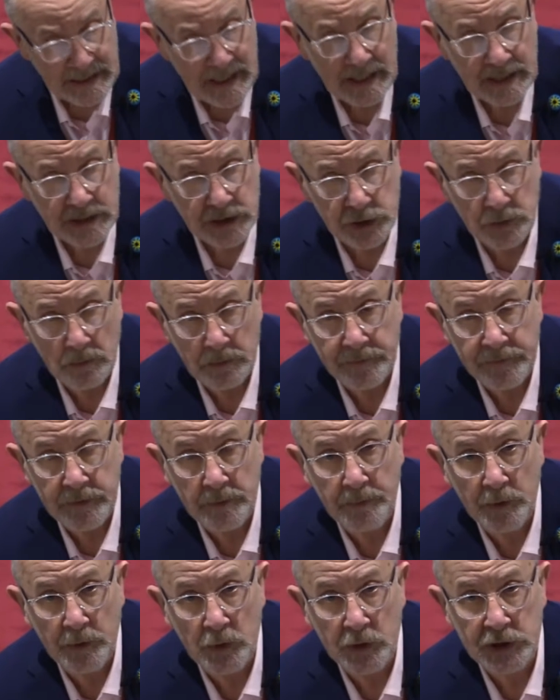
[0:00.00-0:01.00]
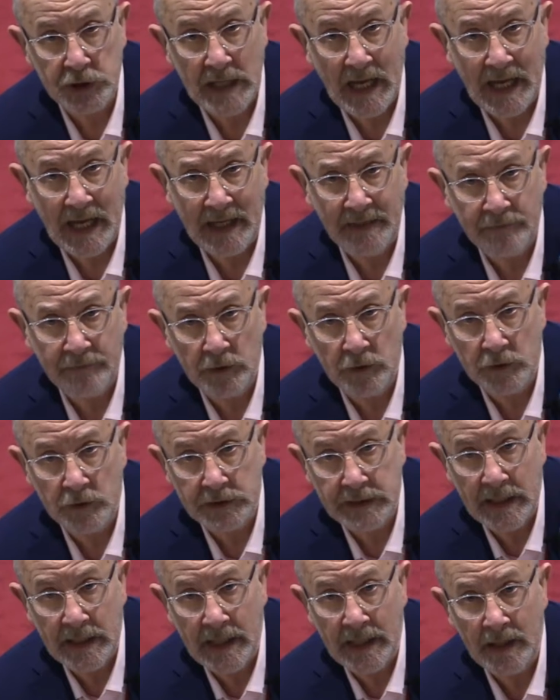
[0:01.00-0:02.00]
are some of the books I've
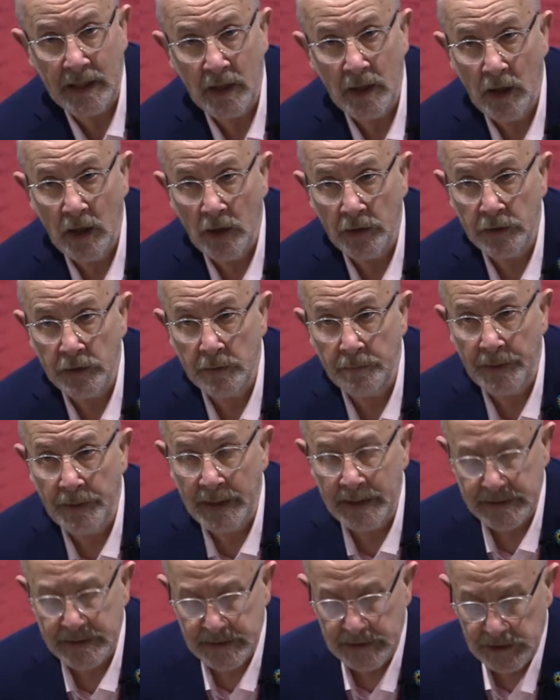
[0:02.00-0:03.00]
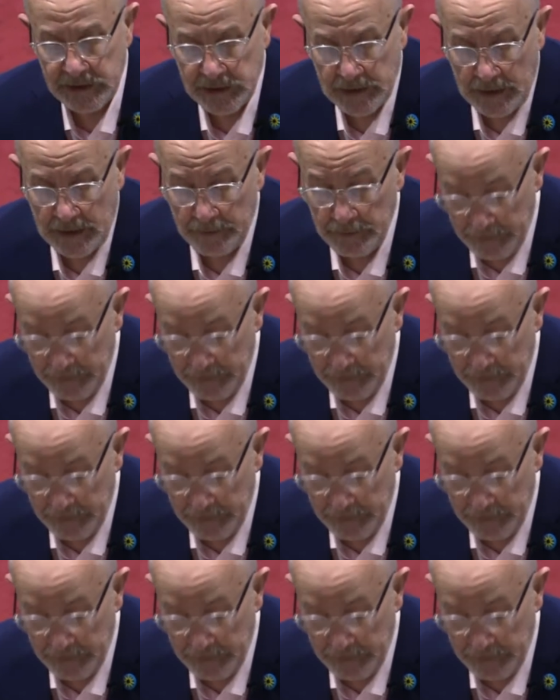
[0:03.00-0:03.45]
looked at on the passage I'm